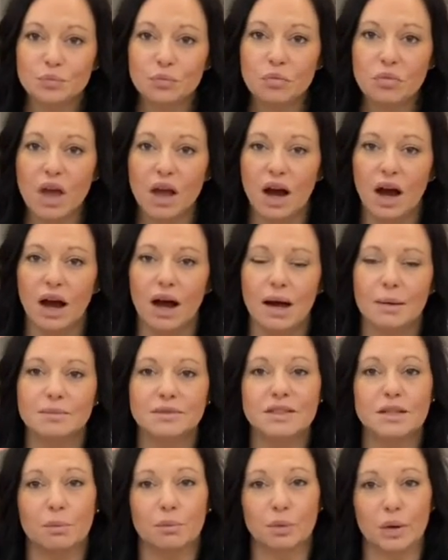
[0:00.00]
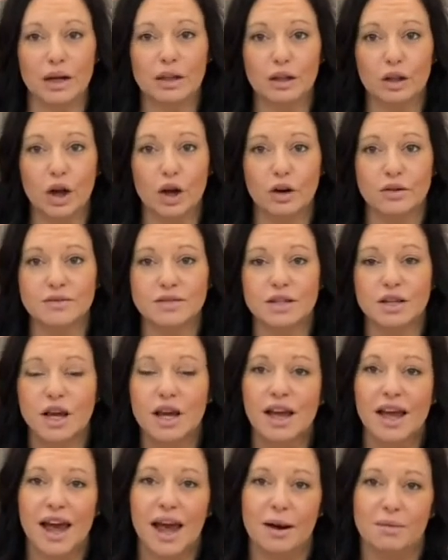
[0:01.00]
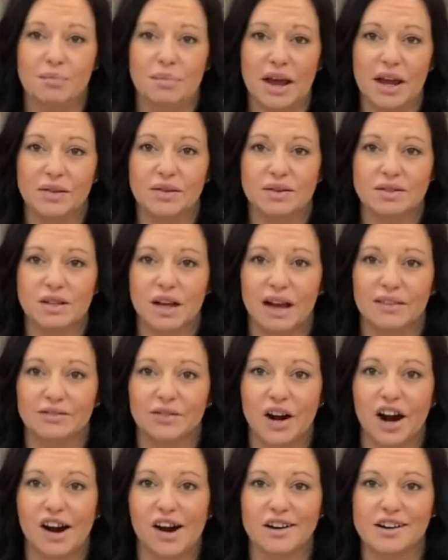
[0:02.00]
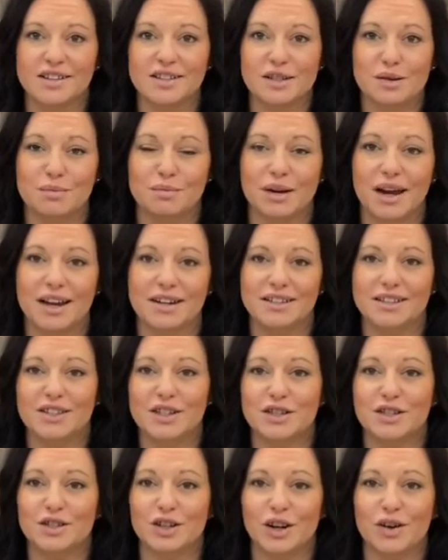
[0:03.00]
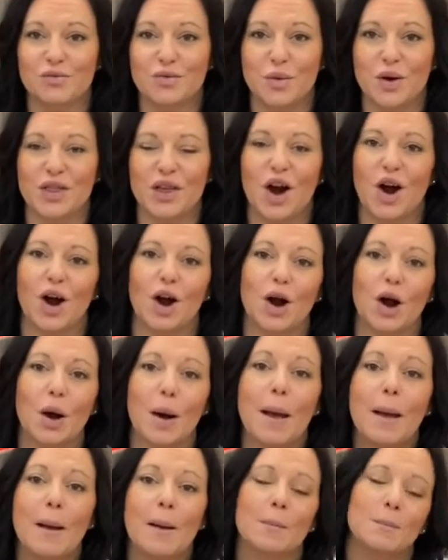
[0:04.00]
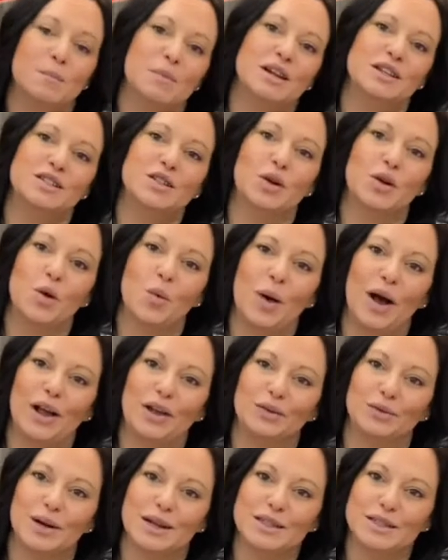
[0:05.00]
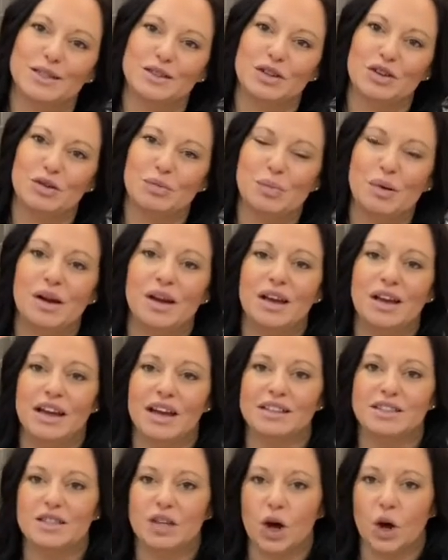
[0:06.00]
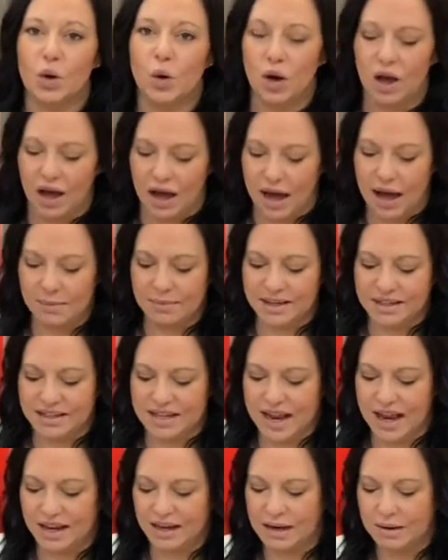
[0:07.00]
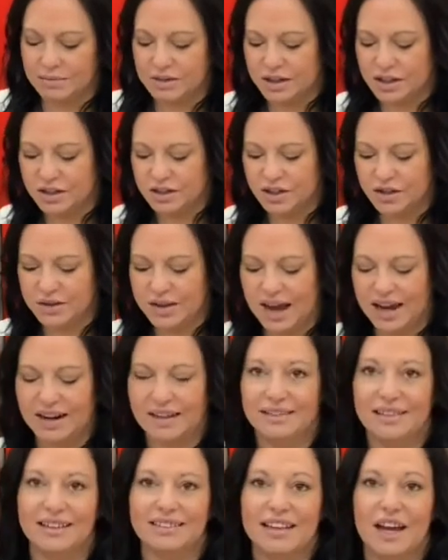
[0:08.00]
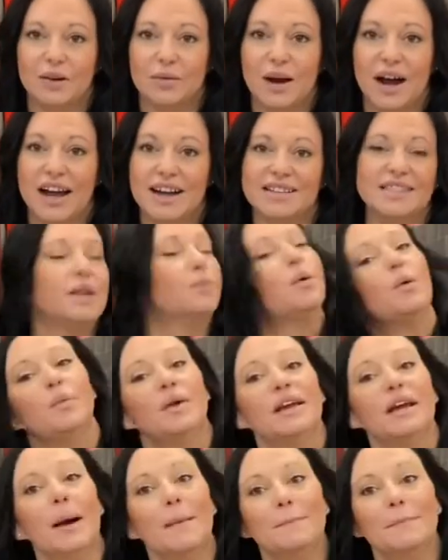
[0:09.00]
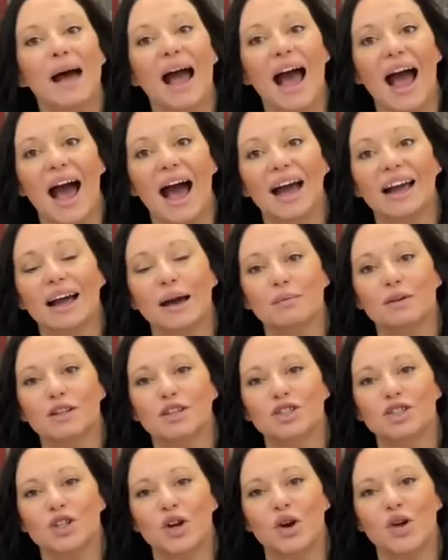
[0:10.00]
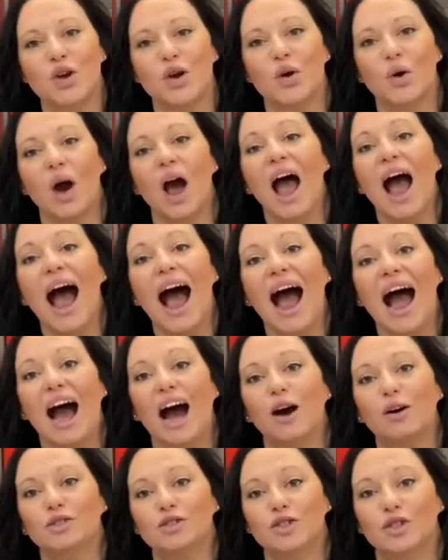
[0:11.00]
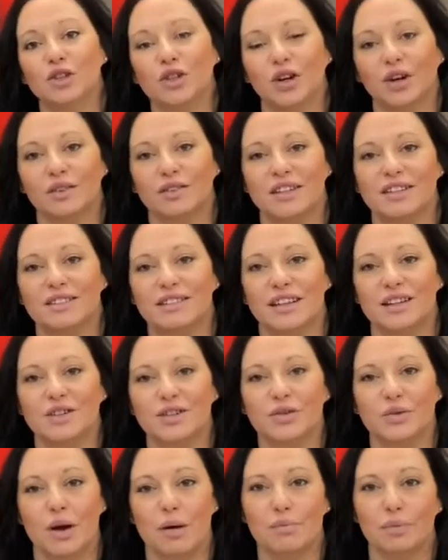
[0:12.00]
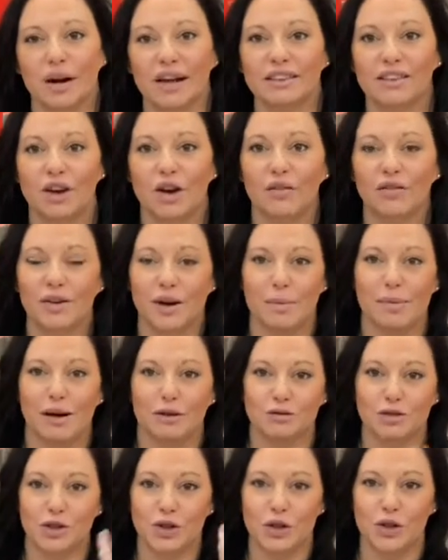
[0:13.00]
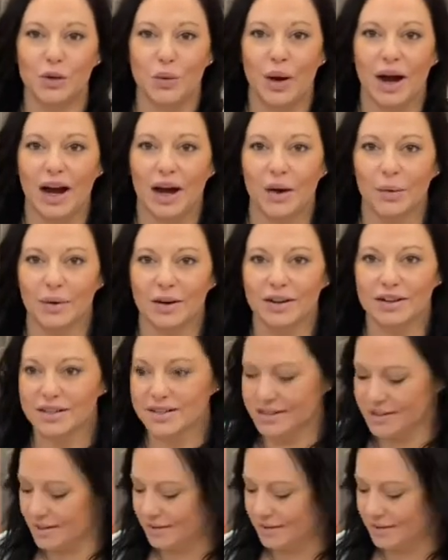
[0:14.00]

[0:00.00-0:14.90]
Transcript: some bread loaves, and bake those off for our artisan bread to serve with our Minnesota wild rice soup. And so I'm gonna take and I'm gonna do that and let that rise. And when we come back, I'm gonna show you how to turn this into a bread loaf in about 2 hours.